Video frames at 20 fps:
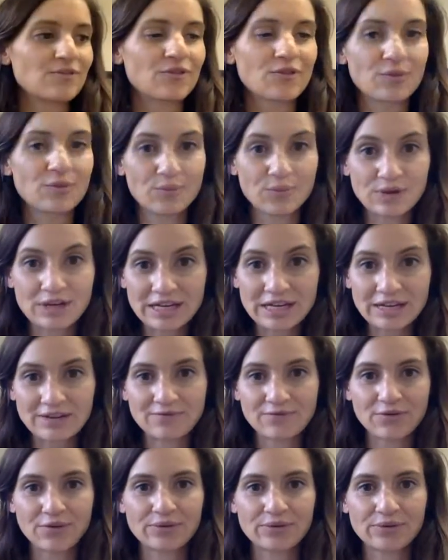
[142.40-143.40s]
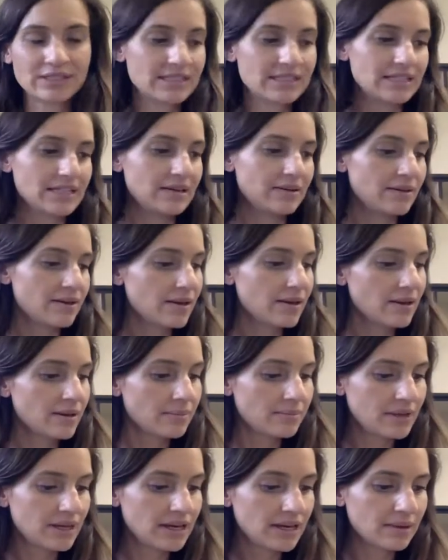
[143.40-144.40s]
for reading fluency.
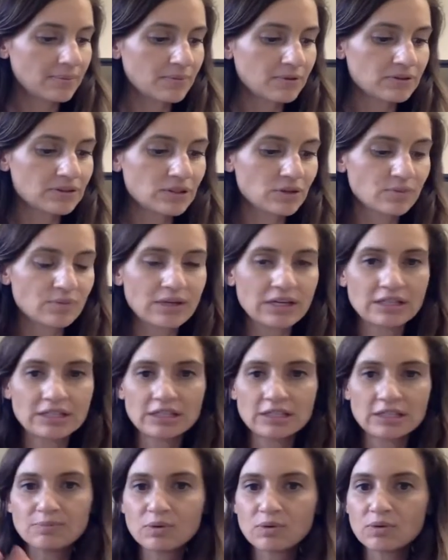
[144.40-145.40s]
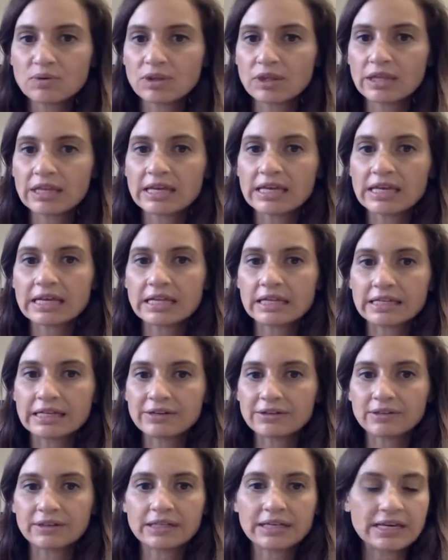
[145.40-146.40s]
Being able to read smoothly,
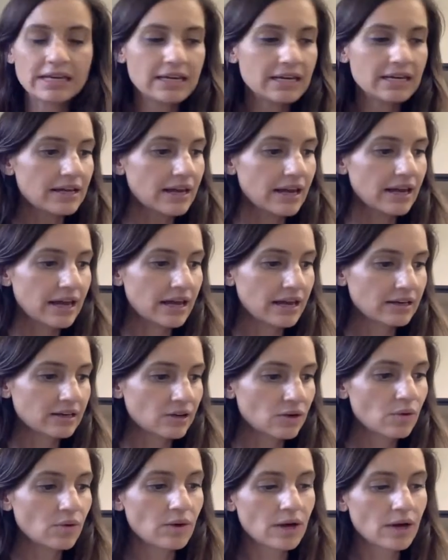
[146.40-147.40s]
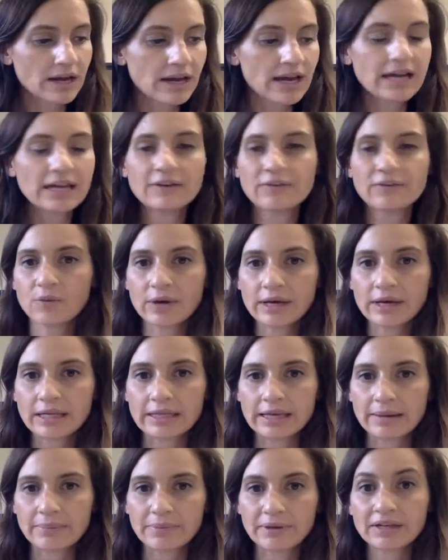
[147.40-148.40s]
clearly, and kind of
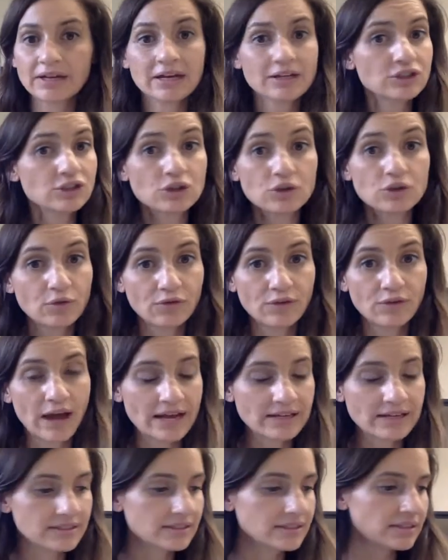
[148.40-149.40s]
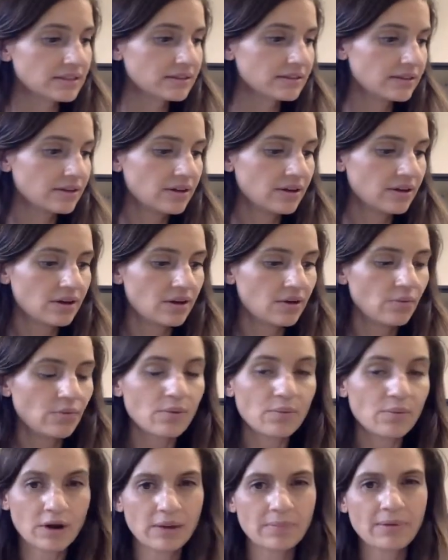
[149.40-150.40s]
quickly, but not too fast.
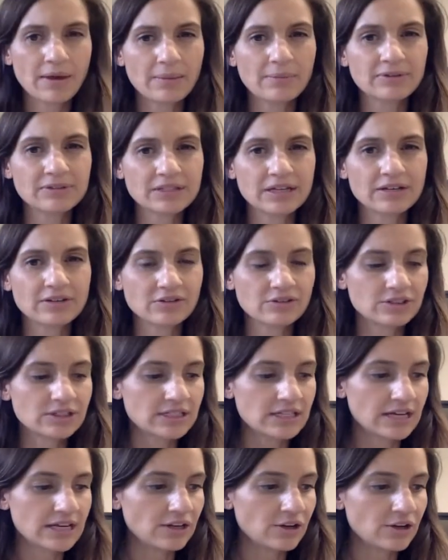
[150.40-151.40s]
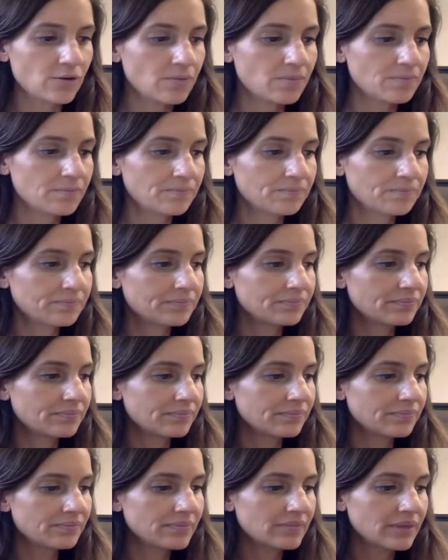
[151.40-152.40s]
We want to be able to understand you.